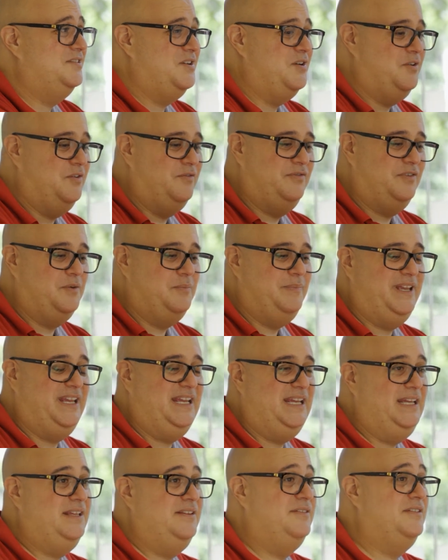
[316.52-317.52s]
So for
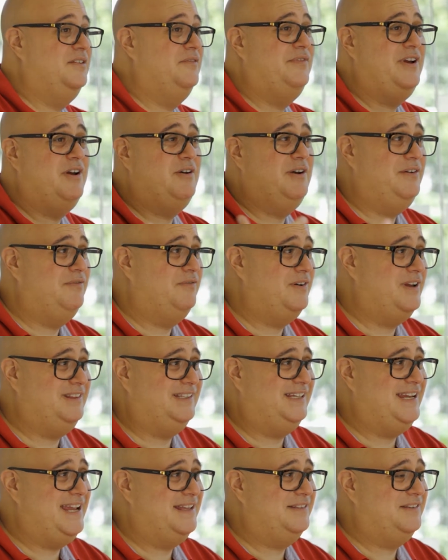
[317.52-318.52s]
me, they're very
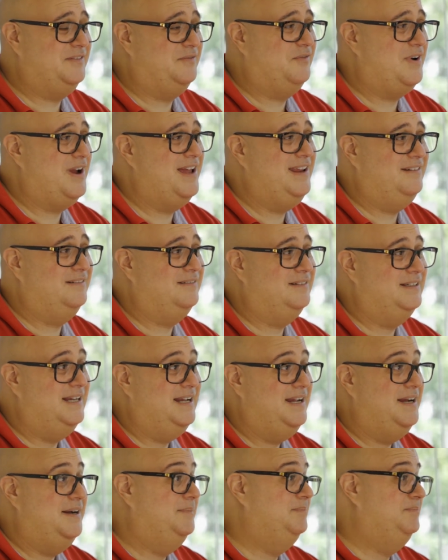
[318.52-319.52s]
friendly at the front.
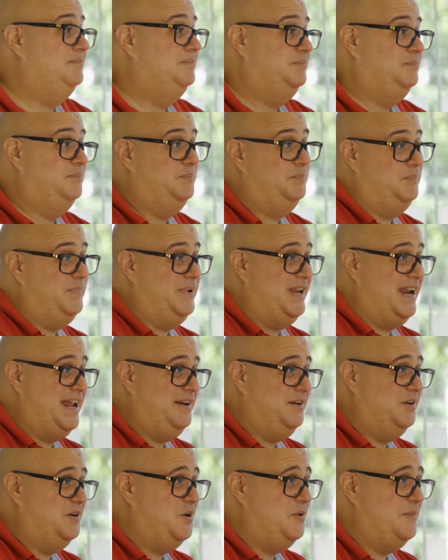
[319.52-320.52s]
But
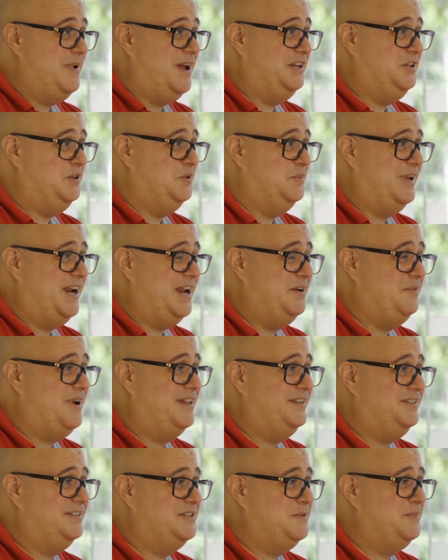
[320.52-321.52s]
I don't know about you, but I'd
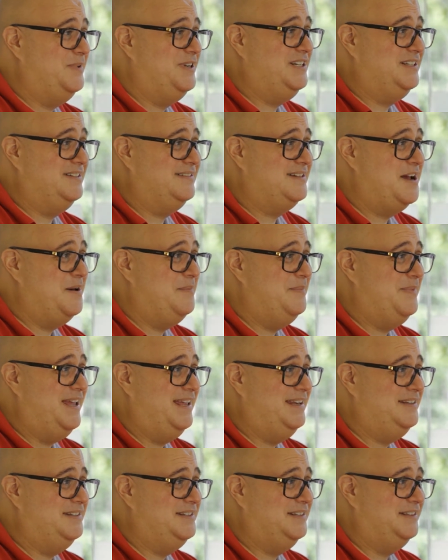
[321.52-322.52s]
rather someone just come
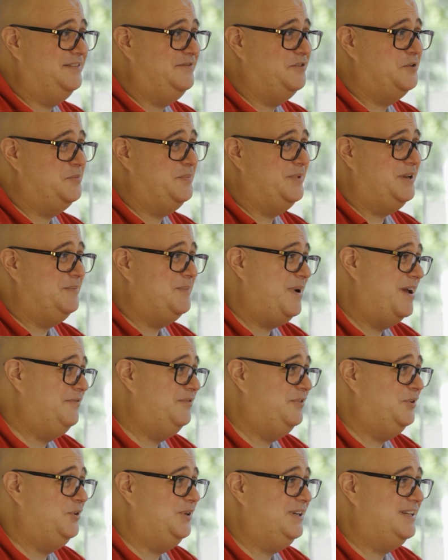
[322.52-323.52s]
and deliver me my
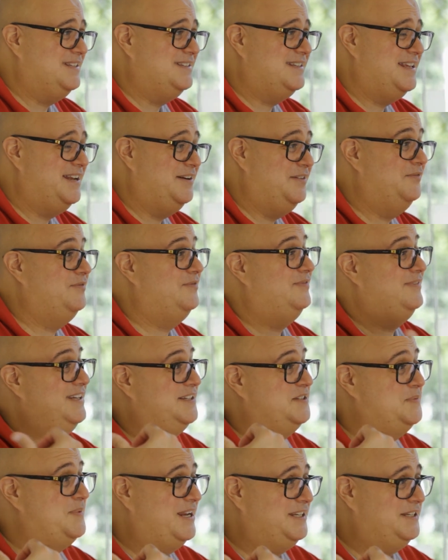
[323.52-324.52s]
food instead of
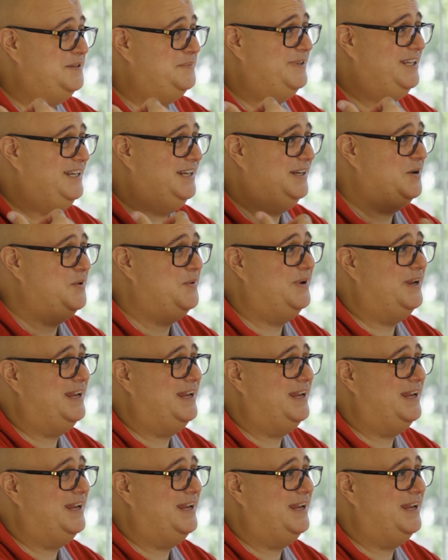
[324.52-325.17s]
expecting me to go